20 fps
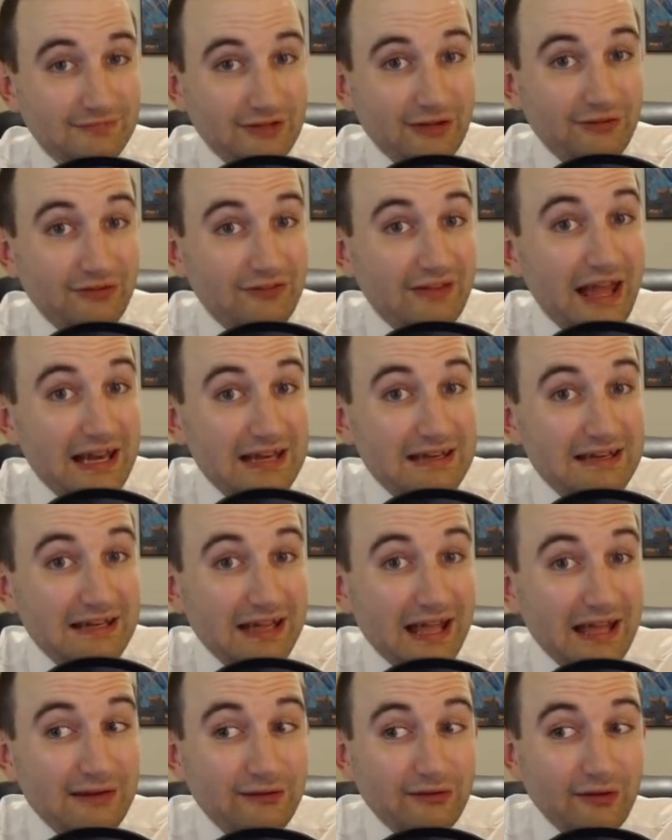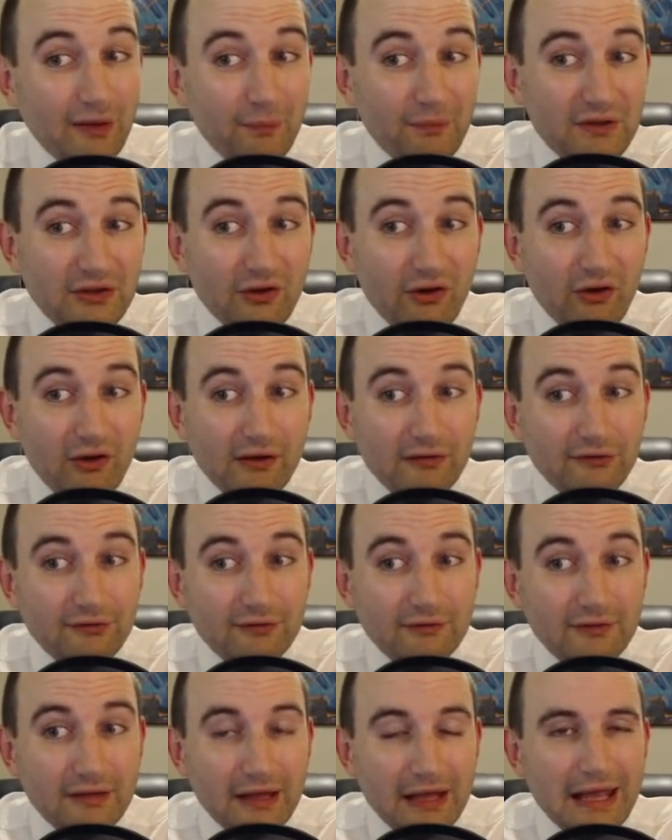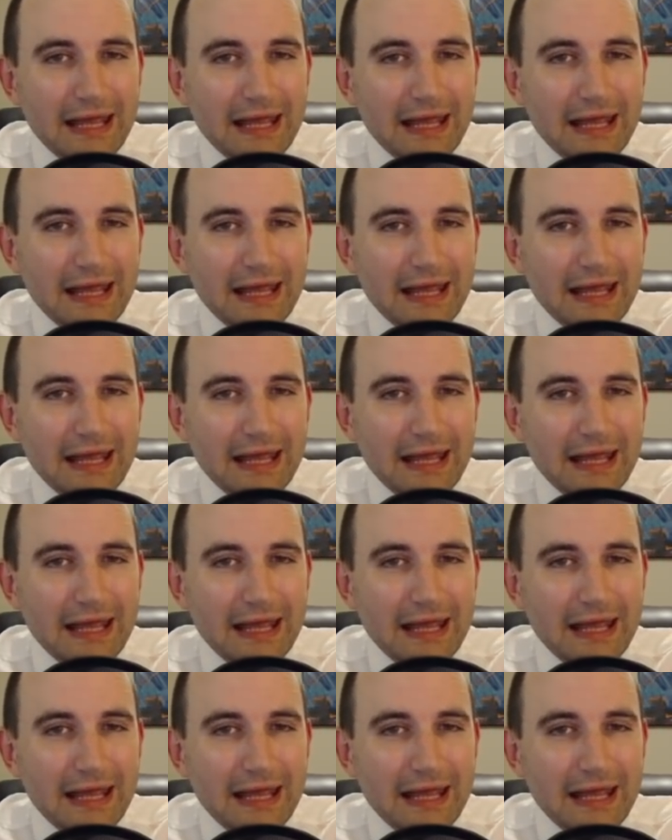Doesn't that indicate something, guys?